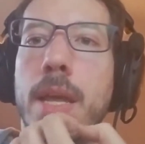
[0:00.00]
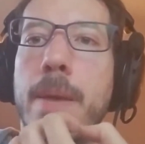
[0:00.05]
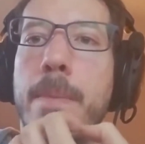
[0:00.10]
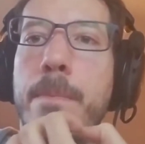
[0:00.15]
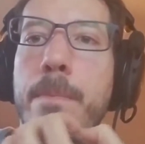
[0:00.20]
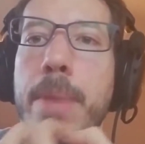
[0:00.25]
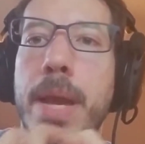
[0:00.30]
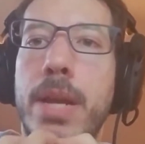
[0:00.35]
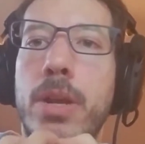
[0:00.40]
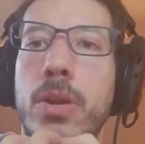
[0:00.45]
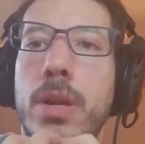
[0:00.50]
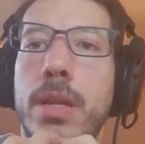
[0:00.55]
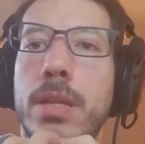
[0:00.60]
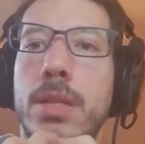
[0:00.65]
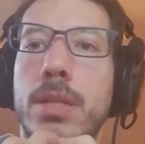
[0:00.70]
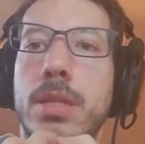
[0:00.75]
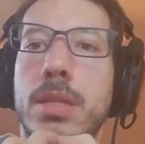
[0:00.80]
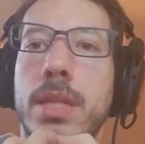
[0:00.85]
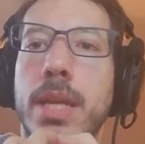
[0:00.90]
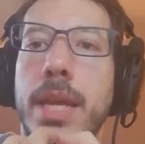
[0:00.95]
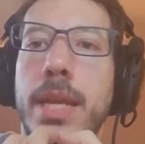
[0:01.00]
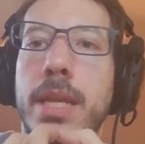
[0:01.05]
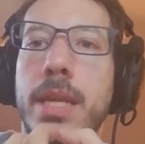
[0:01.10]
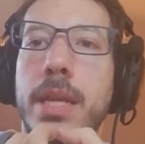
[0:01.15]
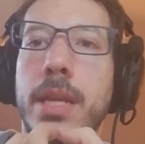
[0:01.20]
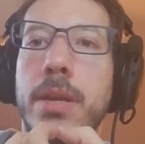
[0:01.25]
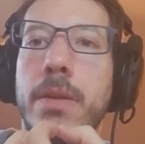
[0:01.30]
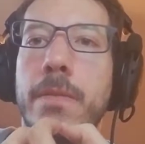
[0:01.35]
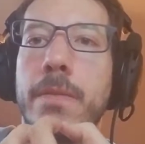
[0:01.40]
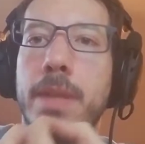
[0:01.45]
better
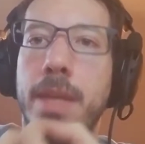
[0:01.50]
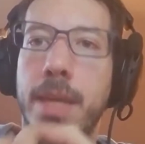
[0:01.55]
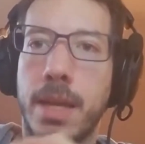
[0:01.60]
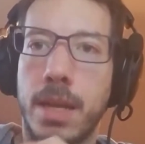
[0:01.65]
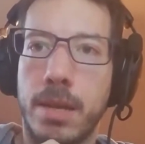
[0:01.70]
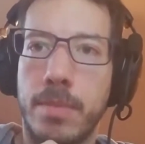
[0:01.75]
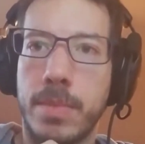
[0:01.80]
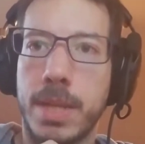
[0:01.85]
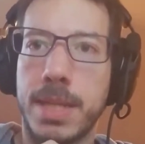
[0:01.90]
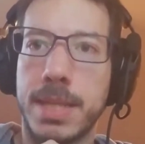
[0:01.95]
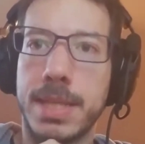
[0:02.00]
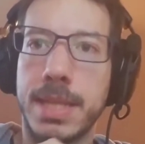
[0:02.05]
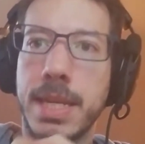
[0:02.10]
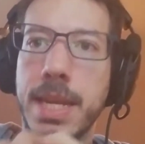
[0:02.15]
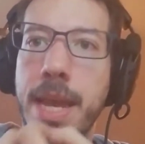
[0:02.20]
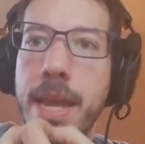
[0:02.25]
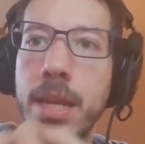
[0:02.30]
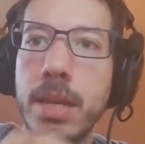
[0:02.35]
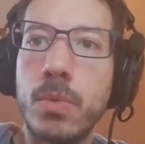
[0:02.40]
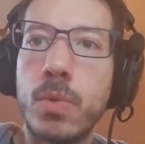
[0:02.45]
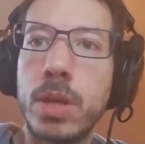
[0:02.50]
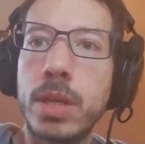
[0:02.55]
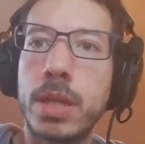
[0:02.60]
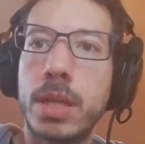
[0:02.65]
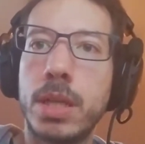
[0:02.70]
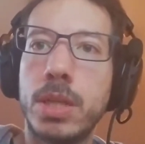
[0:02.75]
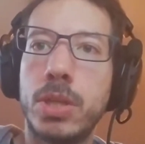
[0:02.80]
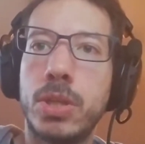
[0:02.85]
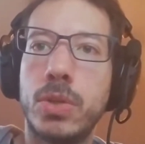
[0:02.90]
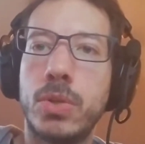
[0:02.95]
understanding of the elements, and anyone
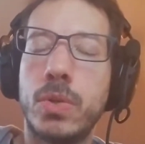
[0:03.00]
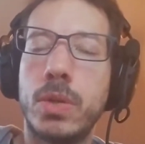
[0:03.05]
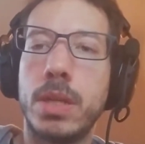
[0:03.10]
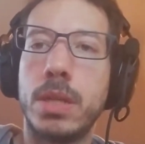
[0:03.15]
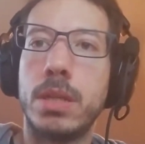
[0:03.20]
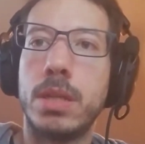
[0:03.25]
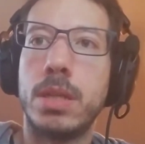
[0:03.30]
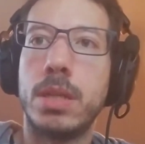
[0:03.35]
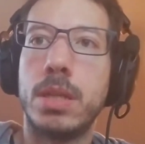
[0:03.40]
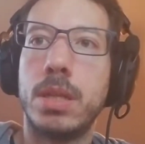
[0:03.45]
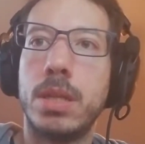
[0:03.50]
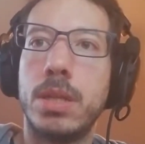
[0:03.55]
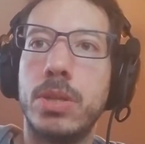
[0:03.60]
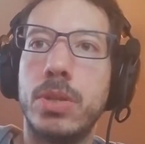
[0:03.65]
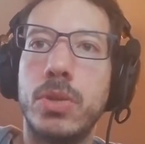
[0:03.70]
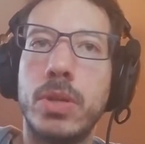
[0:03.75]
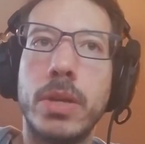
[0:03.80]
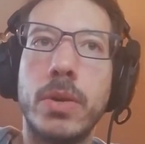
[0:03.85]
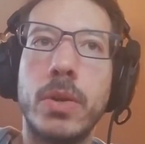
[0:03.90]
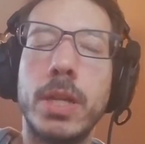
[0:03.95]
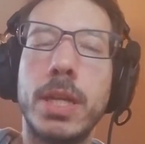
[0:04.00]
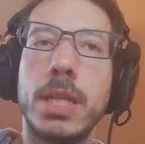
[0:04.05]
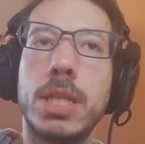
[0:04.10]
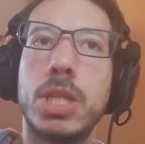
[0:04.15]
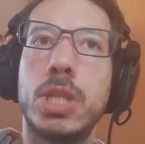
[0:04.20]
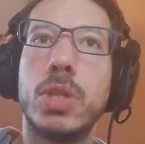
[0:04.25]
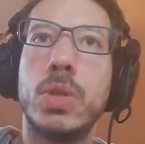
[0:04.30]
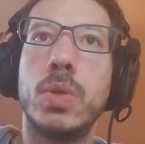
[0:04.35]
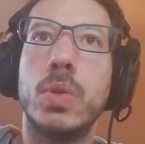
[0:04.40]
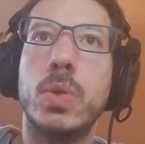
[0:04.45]
can do it. You don't need
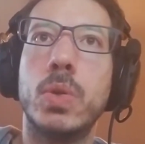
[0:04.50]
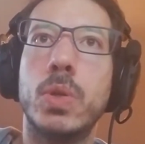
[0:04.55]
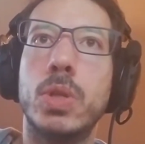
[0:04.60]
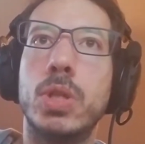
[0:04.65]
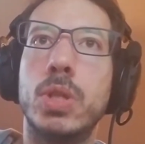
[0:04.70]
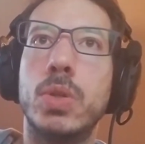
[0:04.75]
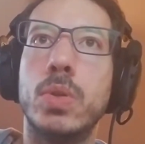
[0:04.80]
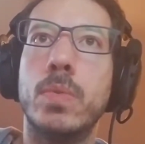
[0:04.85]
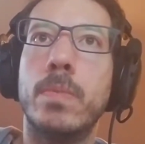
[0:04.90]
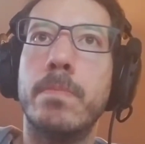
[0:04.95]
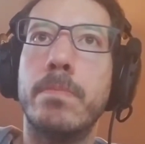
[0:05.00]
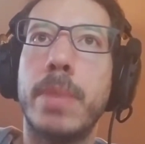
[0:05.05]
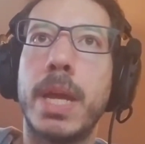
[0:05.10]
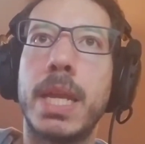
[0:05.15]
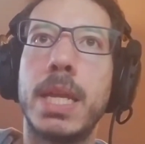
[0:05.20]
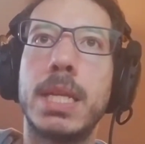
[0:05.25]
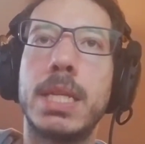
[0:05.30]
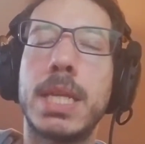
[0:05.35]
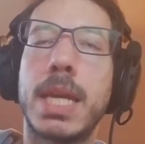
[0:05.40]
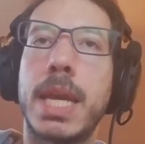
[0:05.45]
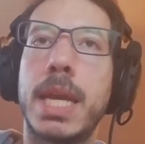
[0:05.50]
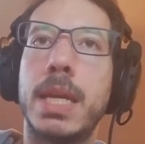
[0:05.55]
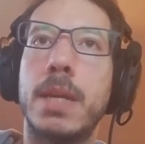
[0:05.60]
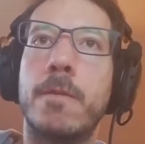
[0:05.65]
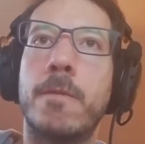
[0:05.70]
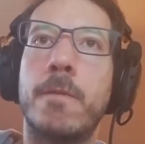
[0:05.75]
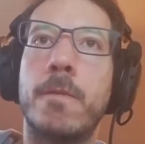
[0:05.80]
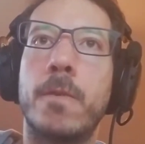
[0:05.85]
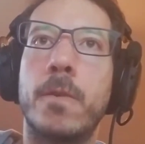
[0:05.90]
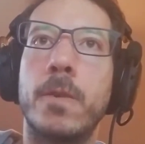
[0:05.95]
to
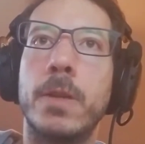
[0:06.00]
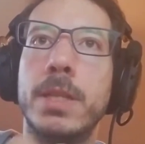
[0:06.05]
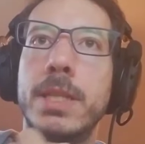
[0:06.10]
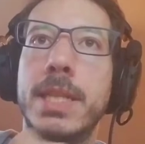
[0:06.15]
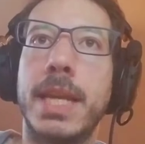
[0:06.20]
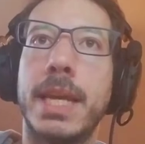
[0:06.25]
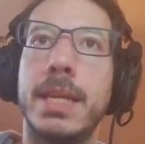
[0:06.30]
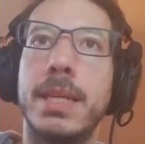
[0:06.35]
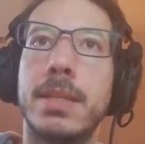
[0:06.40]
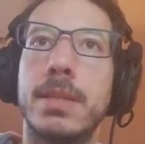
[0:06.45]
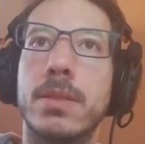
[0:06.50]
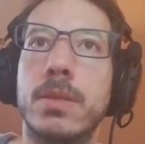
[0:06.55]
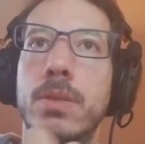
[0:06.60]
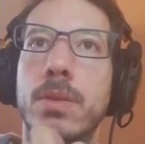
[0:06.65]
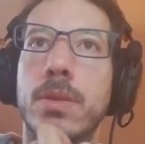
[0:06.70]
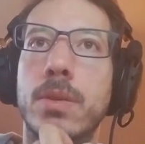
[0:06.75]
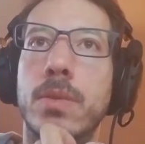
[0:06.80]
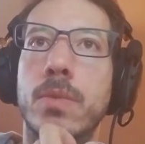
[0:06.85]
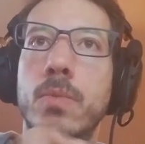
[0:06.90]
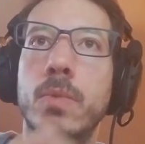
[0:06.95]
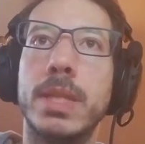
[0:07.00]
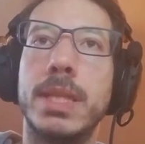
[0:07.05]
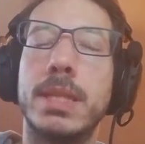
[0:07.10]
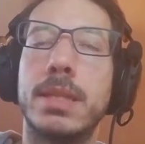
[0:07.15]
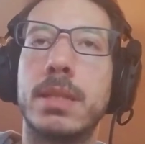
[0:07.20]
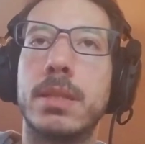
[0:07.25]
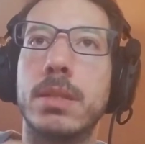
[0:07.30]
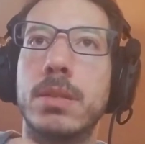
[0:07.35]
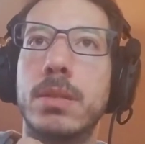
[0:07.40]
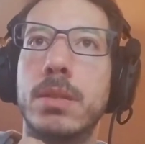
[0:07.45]
meditate for days or
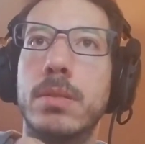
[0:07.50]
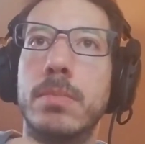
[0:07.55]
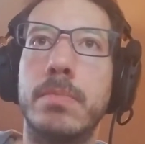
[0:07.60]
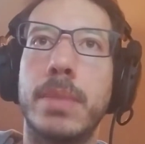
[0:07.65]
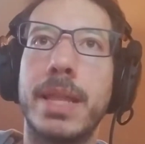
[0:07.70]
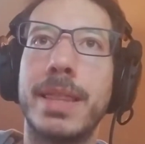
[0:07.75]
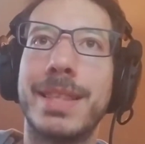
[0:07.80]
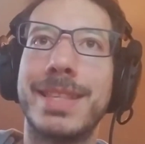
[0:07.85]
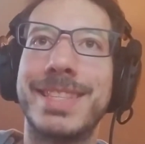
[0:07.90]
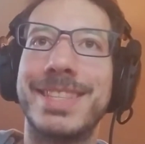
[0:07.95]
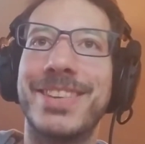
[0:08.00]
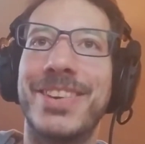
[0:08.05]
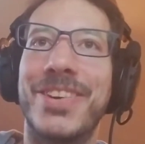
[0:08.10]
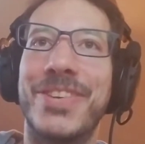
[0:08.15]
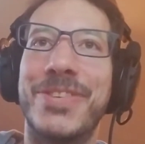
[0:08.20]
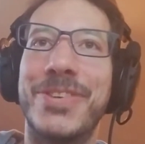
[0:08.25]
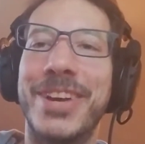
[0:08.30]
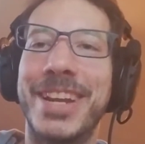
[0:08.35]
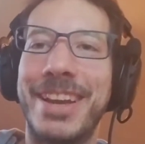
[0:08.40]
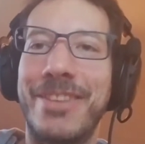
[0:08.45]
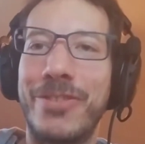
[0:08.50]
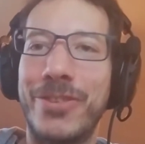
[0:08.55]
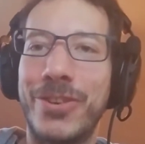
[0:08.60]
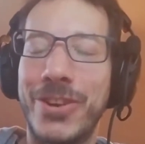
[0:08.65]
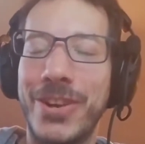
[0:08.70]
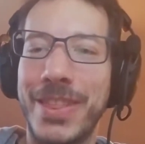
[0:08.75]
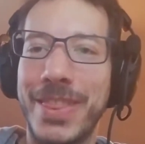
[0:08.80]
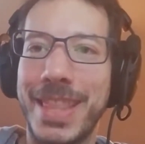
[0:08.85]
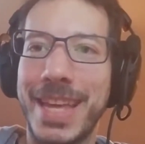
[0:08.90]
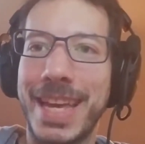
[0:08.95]
weeks or months or whatever
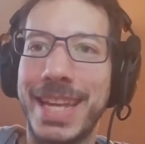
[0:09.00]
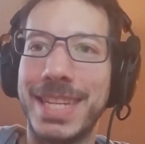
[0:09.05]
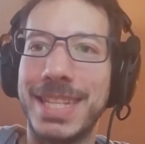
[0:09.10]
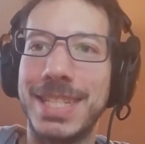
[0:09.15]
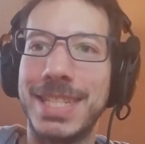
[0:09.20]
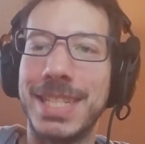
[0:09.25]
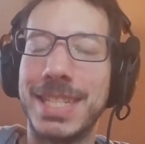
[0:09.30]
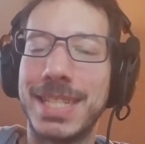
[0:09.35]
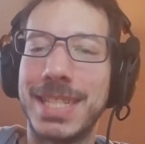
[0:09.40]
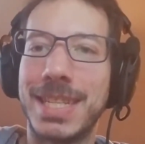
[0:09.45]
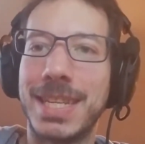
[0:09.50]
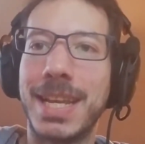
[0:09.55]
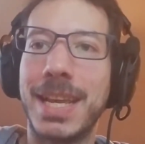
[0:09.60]
on that. Just,